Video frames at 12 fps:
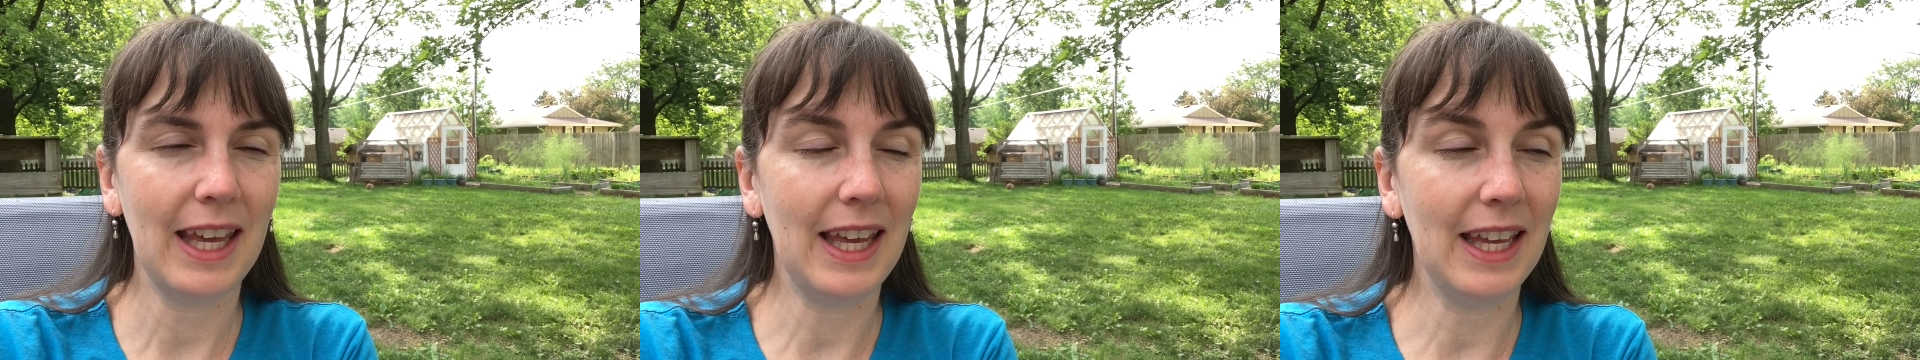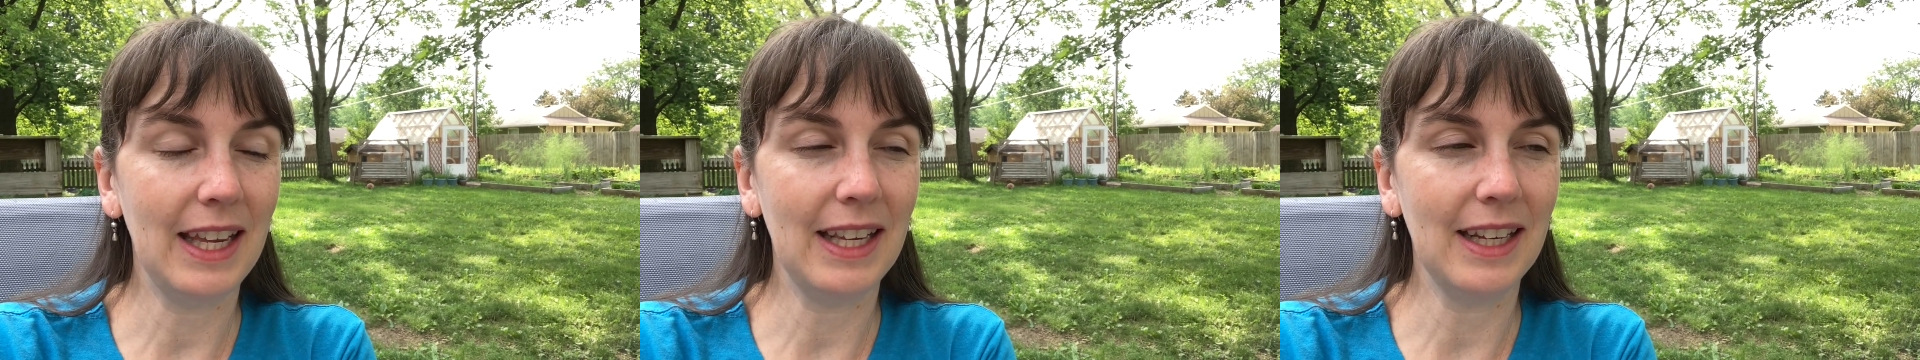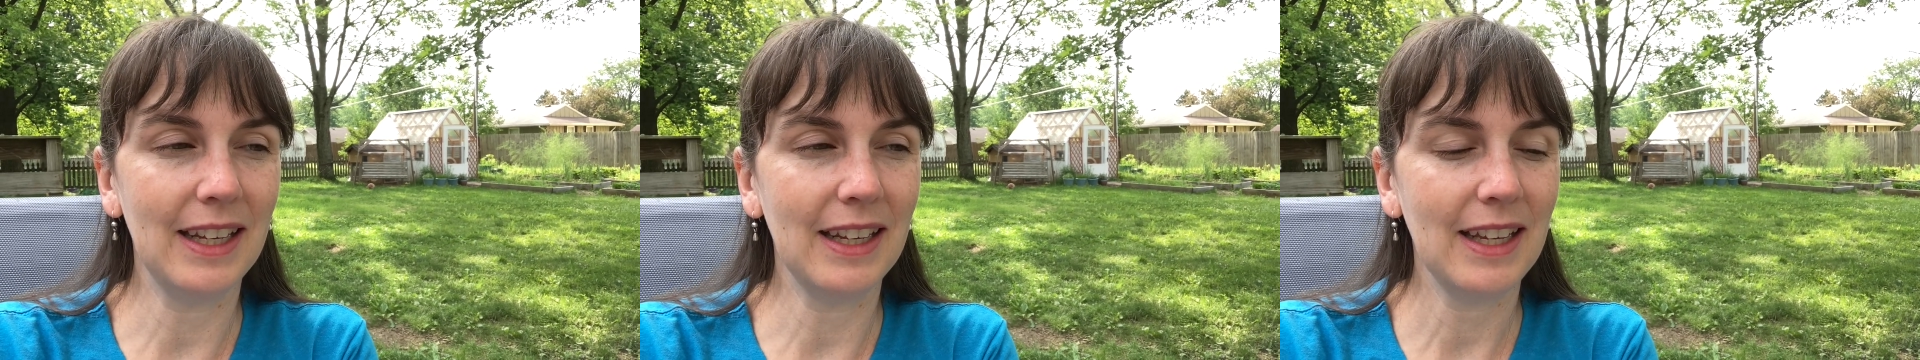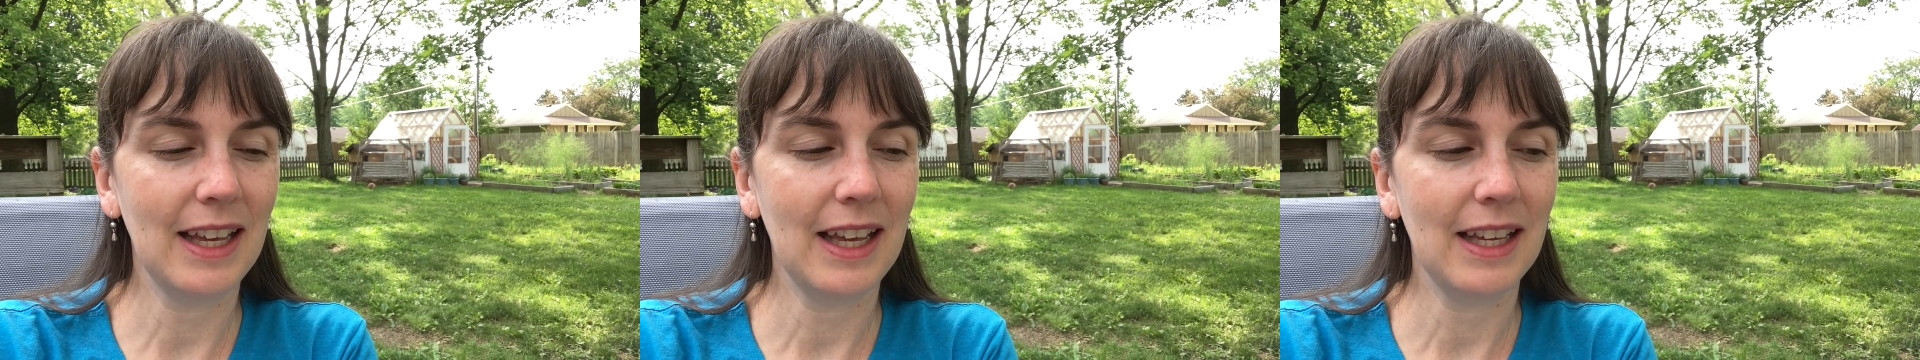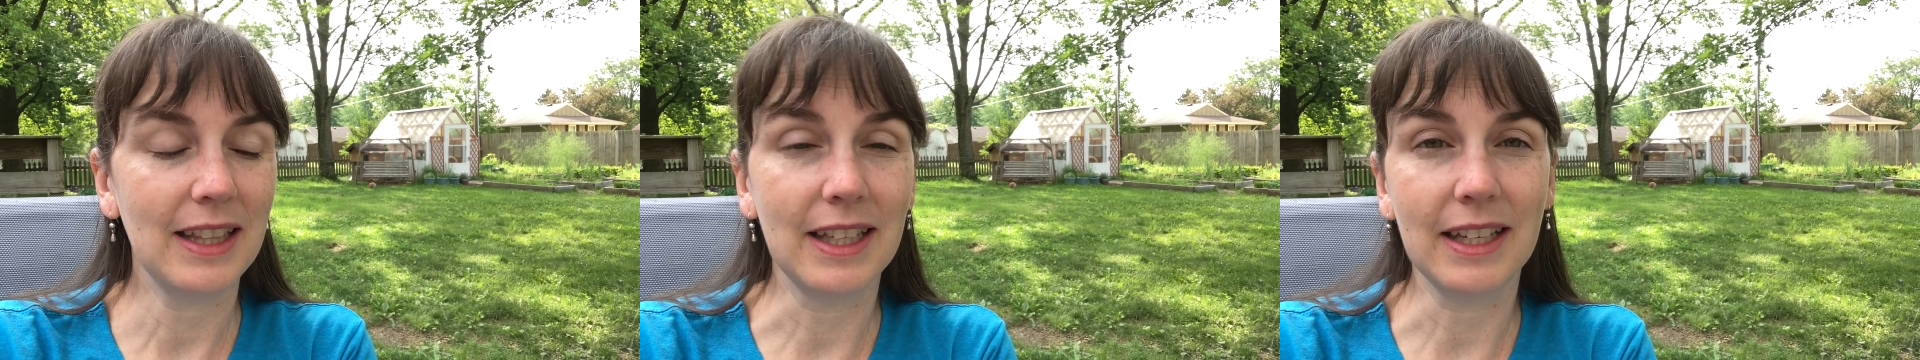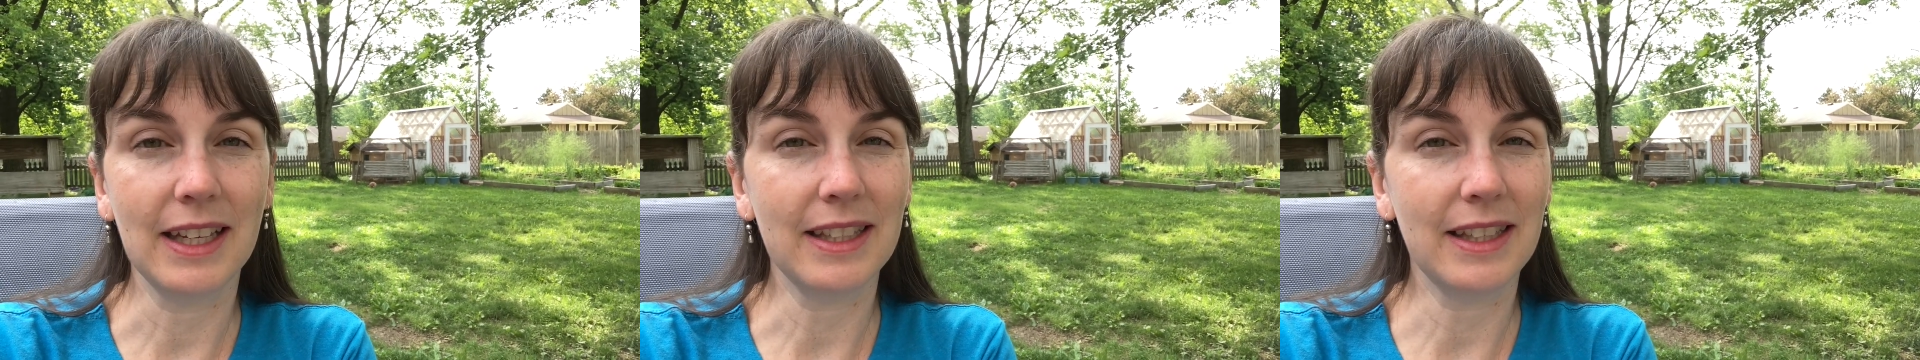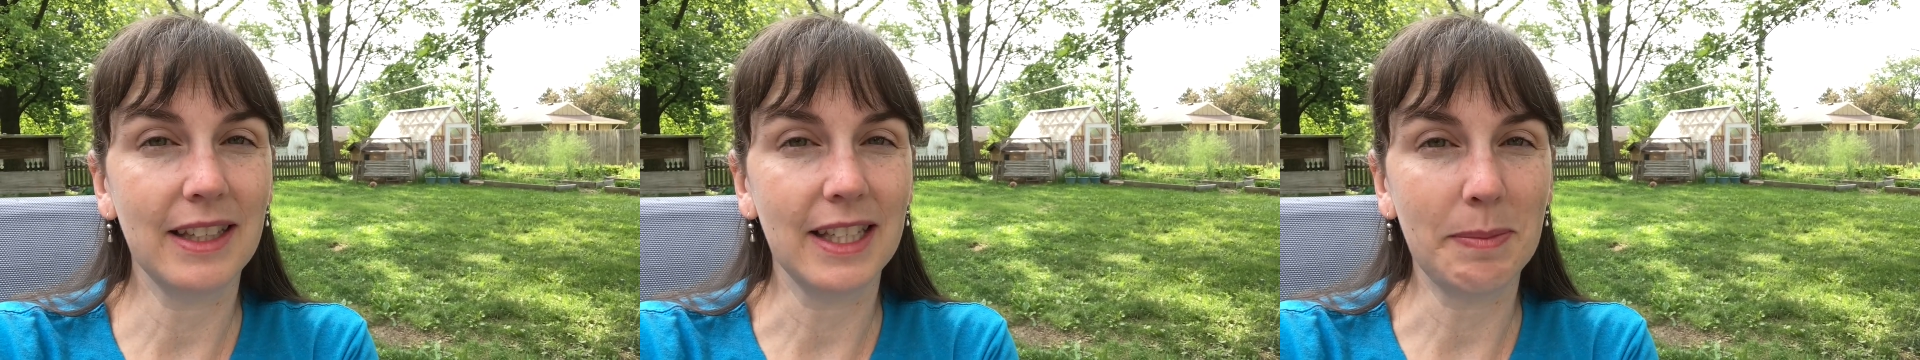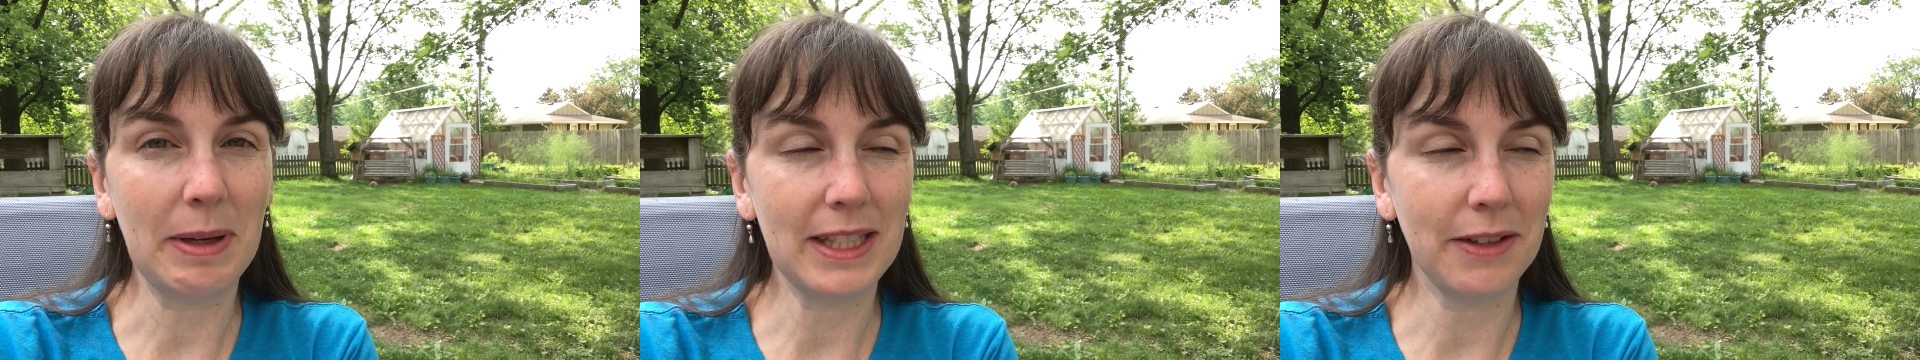in a
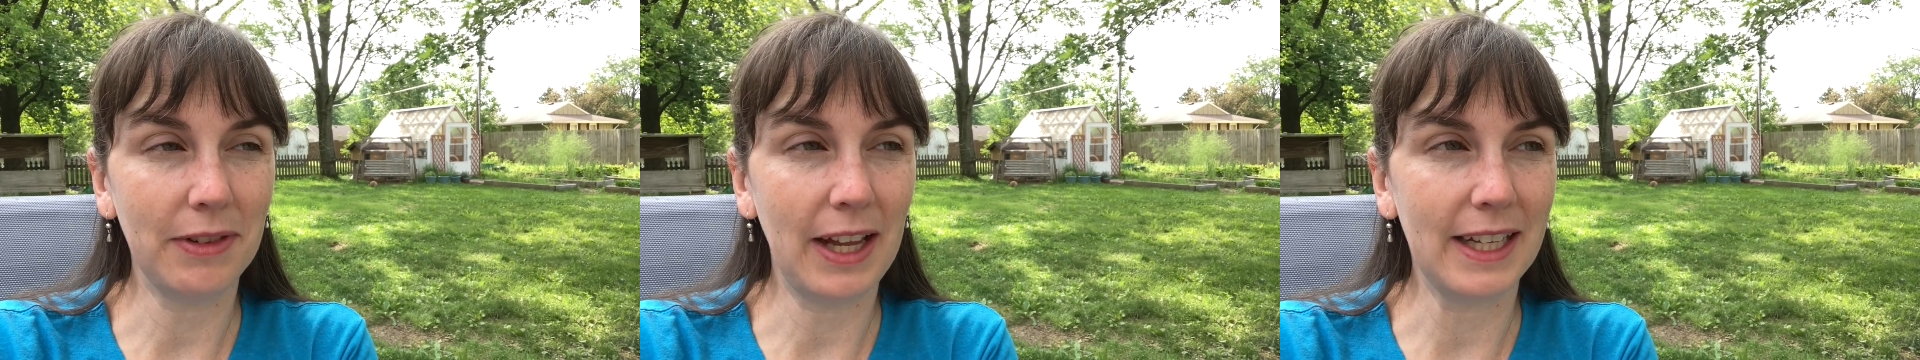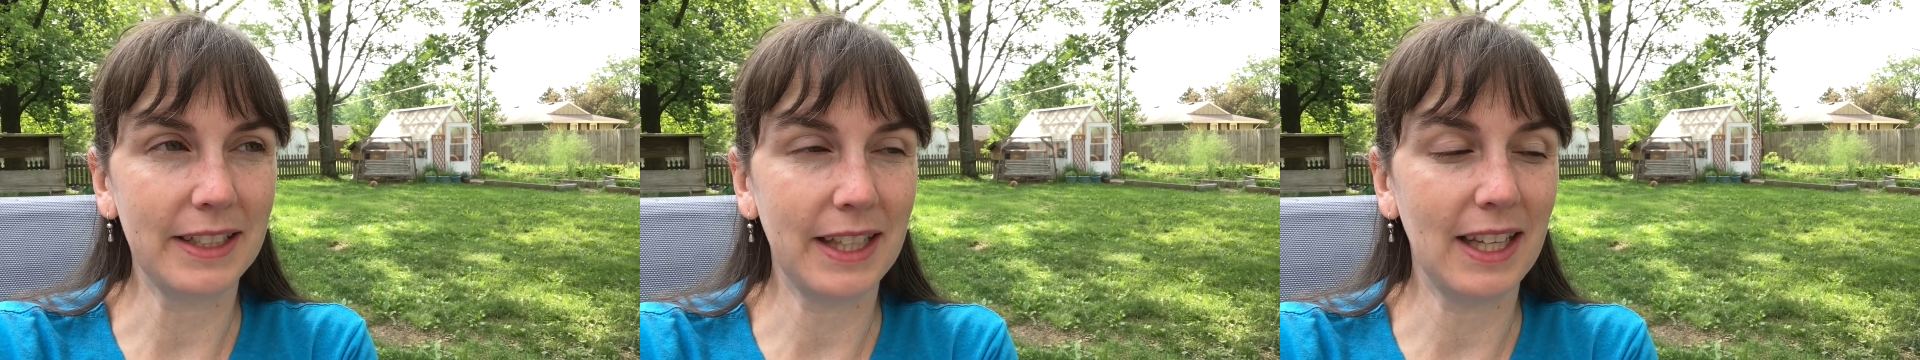space of land